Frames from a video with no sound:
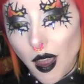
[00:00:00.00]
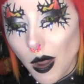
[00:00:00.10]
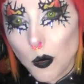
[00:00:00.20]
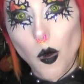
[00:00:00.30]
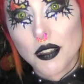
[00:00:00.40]

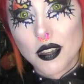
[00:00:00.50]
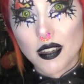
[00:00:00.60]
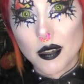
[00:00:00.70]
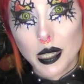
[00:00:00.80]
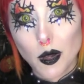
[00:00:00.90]
I
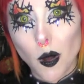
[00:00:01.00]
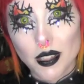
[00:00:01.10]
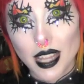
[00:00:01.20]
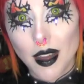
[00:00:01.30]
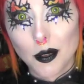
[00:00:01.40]
wanted to be
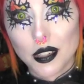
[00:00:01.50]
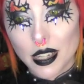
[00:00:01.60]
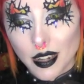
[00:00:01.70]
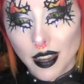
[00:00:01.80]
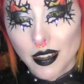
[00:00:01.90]
knocked out,
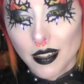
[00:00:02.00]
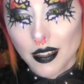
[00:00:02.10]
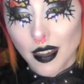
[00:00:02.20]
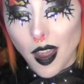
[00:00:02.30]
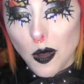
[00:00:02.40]
didn't I?
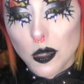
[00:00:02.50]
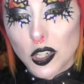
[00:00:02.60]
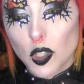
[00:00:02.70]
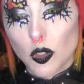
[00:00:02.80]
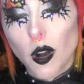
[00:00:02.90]
I
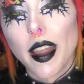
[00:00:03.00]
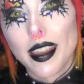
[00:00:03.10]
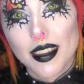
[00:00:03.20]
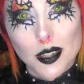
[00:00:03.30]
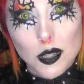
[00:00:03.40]
was
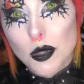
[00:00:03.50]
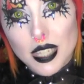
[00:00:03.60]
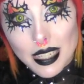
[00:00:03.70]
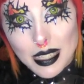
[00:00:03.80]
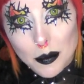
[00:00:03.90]
trying to
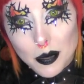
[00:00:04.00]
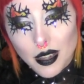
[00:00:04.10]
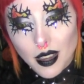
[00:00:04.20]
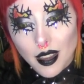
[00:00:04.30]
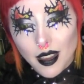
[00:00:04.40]
sleep.
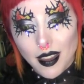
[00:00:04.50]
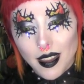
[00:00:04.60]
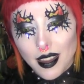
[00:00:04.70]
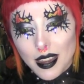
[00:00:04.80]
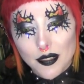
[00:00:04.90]

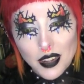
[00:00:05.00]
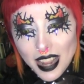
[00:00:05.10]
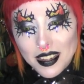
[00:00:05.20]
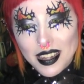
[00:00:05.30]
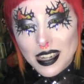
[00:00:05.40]
If it
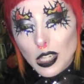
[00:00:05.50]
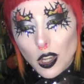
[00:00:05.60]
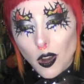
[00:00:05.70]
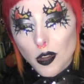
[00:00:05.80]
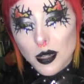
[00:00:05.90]
ended in a
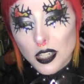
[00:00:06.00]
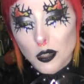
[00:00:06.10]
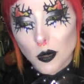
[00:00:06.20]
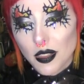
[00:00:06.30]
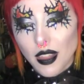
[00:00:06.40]
coma,
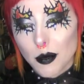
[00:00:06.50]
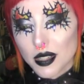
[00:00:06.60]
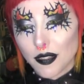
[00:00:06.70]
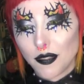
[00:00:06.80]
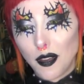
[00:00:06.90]
surely that
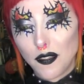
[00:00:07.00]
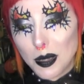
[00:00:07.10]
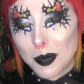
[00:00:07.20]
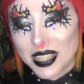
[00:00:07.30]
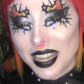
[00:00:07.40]
was a
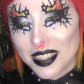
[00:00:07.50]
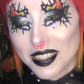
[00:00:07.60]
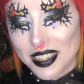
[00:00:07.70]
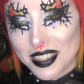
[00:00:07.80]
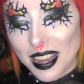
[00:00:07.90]
50%
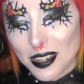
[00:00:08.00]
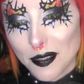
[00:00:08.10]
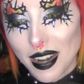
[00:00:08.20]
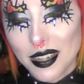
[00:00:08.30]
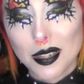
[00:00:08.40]

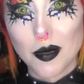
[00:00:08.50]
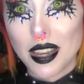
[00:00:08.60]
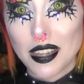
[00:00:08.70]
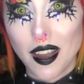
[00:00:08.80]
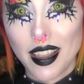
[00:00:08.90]
success rate to
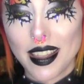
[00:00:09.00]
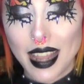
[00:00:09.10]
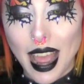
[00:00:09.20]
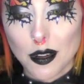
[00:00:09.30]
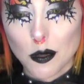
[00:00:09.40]
my tired,
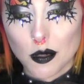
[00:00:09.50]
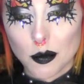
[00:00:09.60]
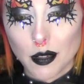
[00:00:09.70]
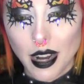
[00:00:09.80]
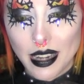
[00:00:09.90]

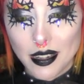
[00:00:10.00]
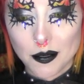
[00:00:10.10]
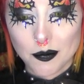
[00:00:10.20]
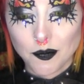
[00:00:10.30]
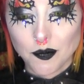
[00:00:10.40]
addled brain.